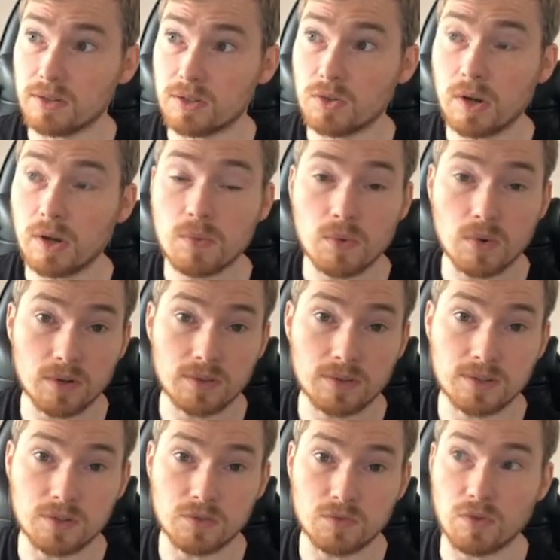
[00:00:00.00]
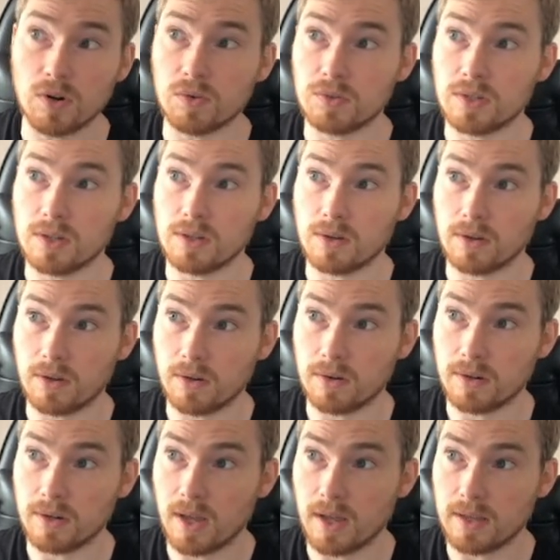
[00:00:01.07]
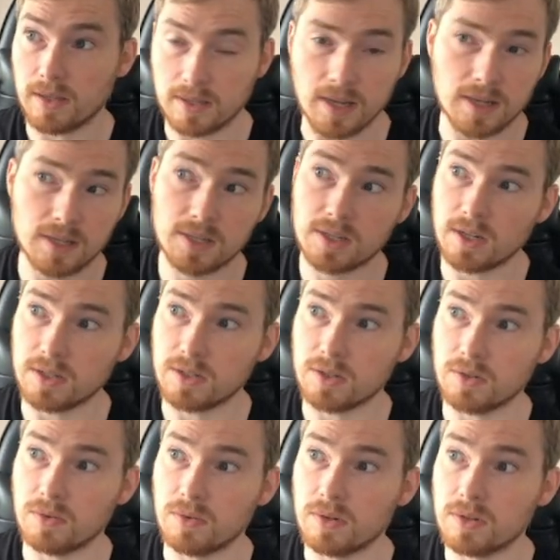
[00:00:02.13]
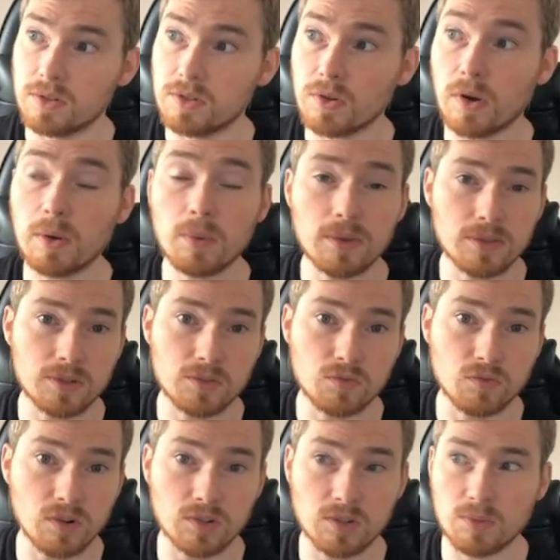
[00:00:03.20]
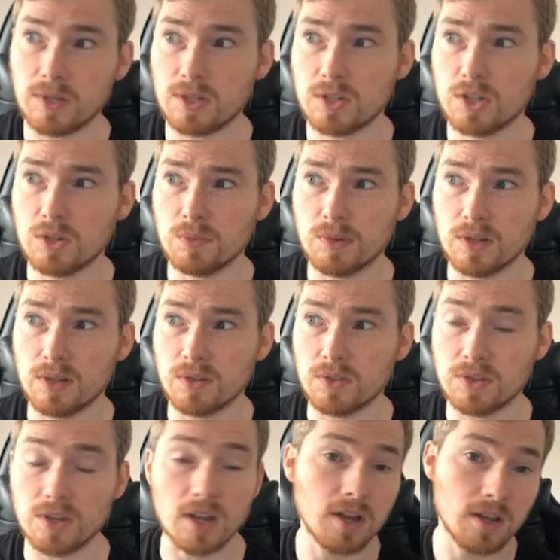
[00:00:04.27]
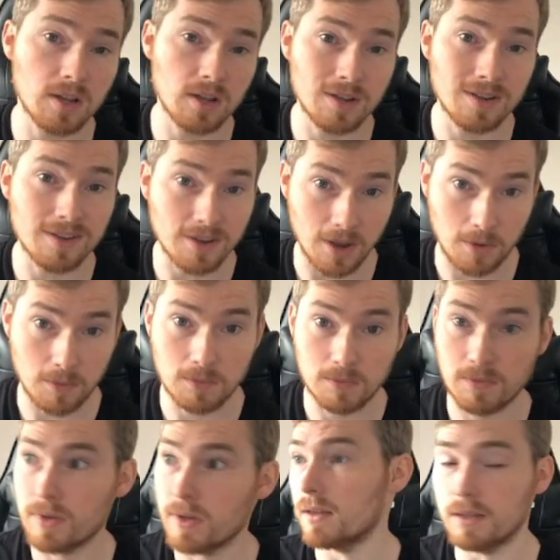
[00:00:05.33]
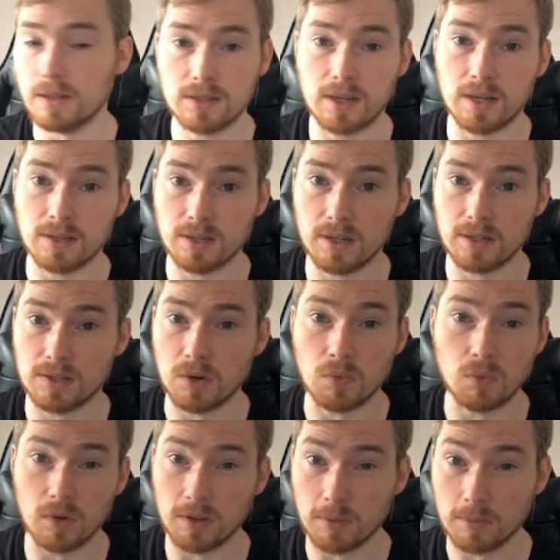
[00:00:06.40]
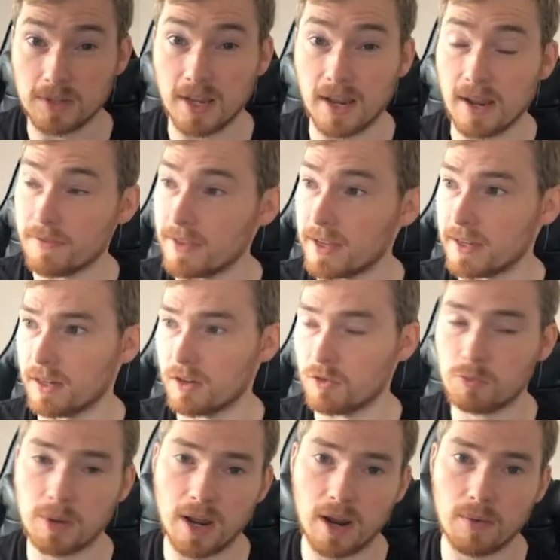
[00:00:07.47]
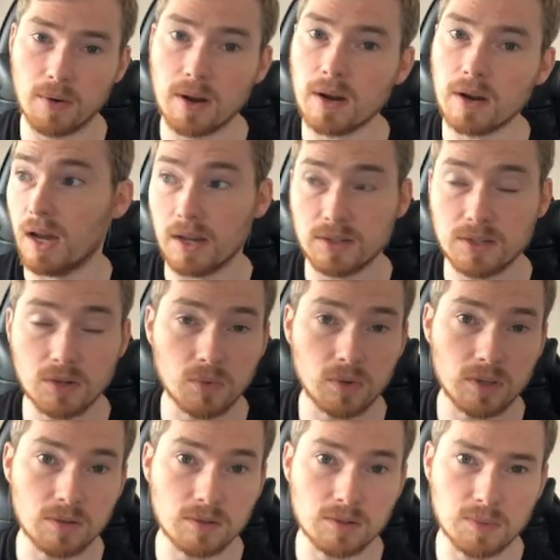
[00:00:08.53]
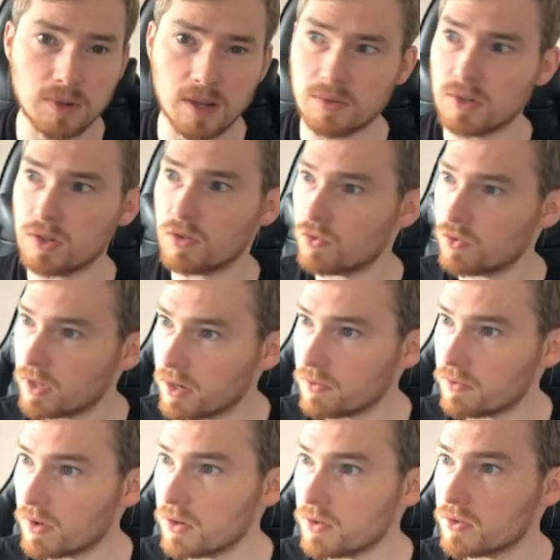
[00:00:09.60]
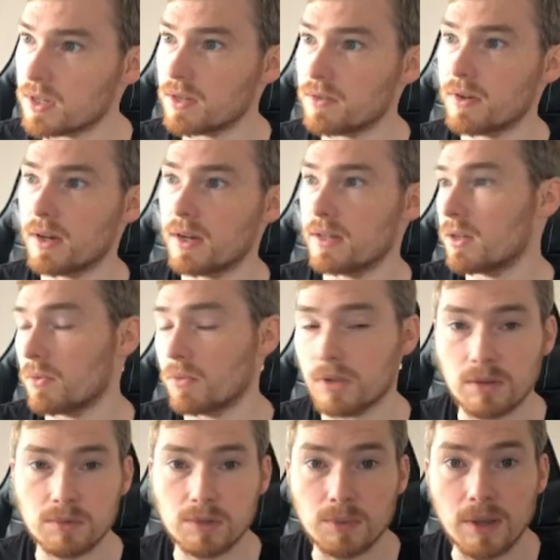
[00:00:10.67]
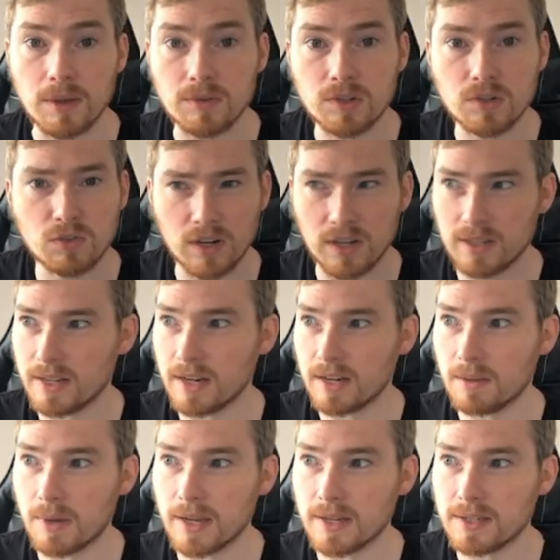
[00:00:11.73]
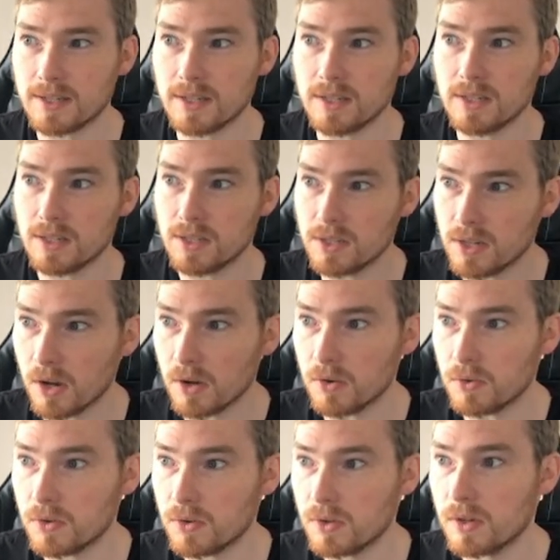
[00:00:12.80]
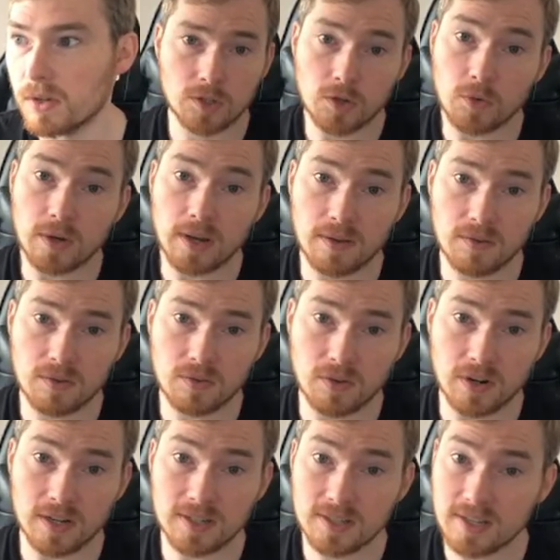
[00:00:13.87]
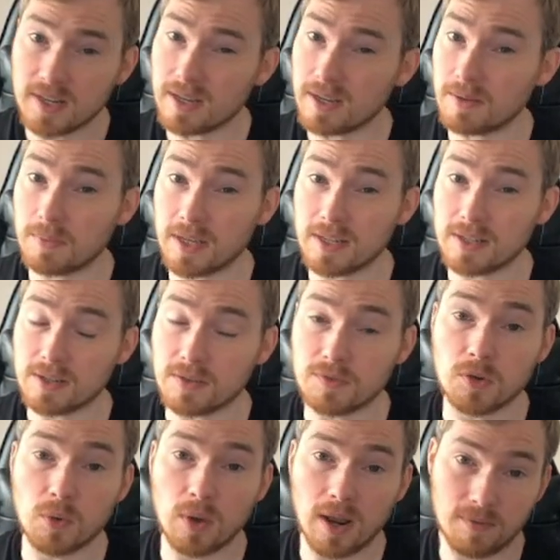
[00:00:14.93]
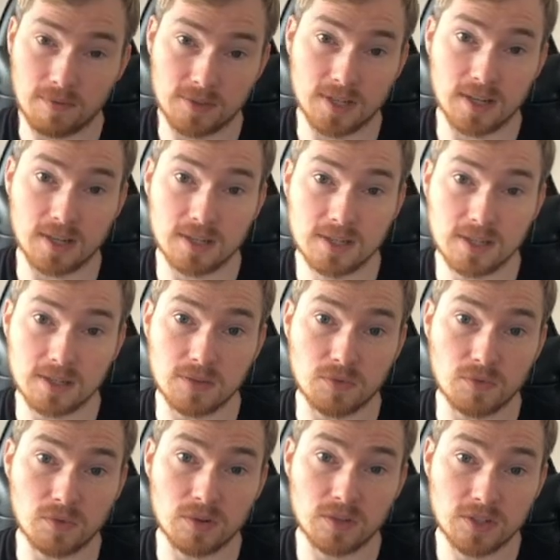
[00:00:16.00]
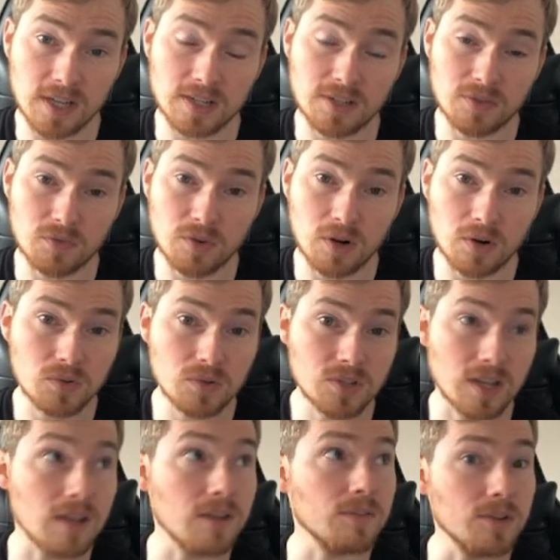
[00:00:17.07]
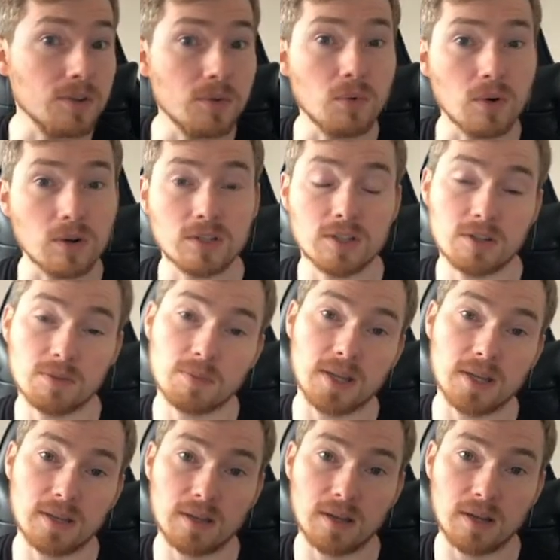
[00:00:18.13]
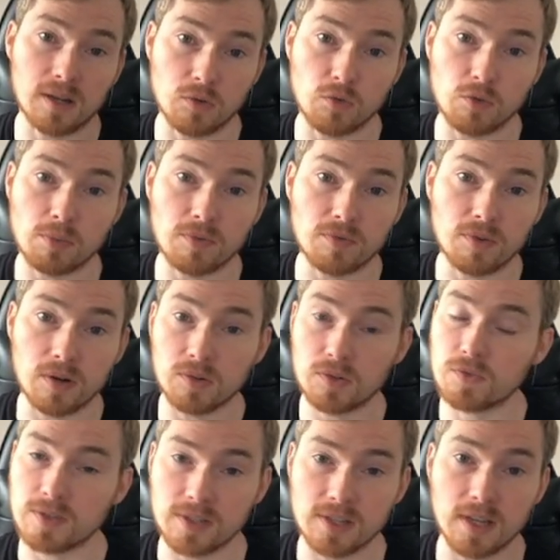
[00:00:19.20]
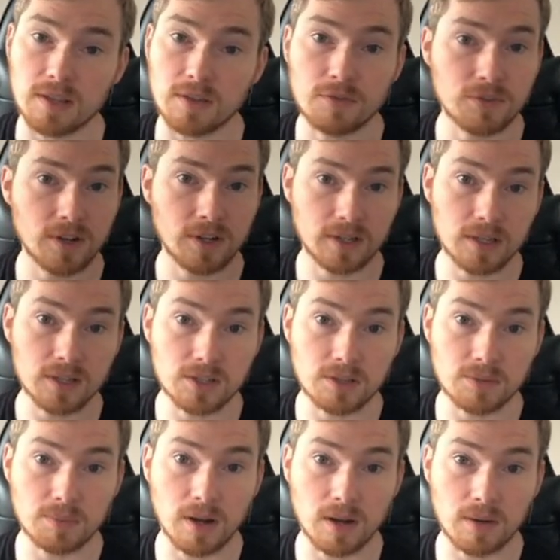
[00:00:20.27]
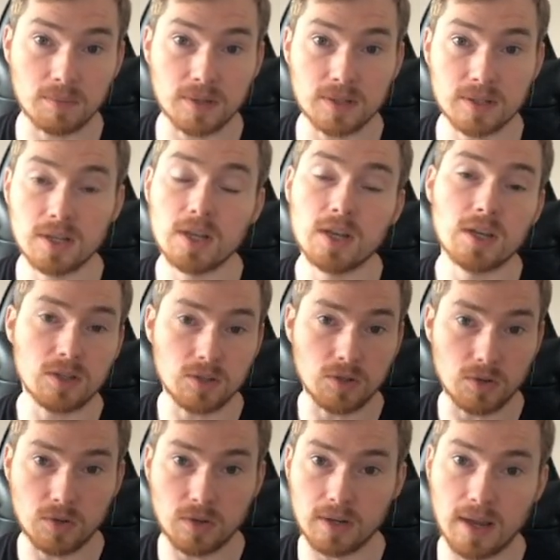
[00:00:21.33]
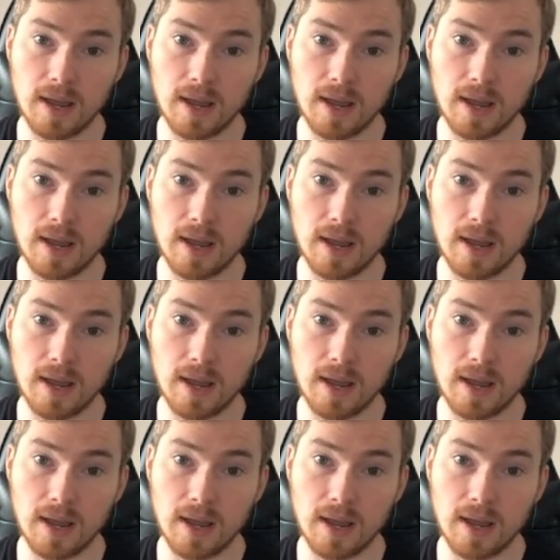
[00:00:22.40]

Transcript: Do I want this role to log on? Yes, I do. Do I want this role to be a super user? No. In this case, I don't want them to have that kind of power. I don't want them to be able to create roles either. I don't want them to be able to create databases. No. So inherit rights here means if you have, say, a set of roles, say if you wanted to make a group of roles for, say, the finance department, you could